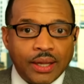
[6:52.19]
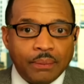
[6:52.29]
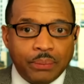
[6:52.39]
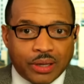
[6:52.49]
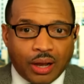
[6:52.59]

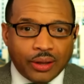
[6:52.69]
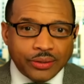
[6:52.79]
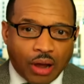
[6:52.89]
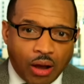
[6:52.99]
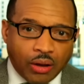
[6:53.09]
because
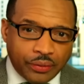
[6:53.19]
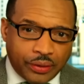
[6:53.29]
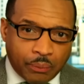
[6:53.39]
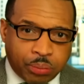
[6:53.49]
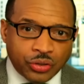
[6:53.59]
all of
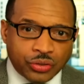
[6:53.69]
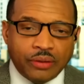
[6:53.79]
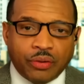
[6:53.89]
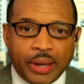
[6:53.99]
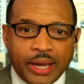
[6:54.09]
their personal
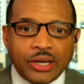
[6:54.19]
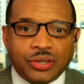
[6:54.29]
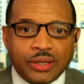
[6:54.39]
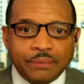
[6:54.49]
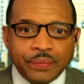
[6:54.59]

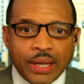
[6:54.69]
information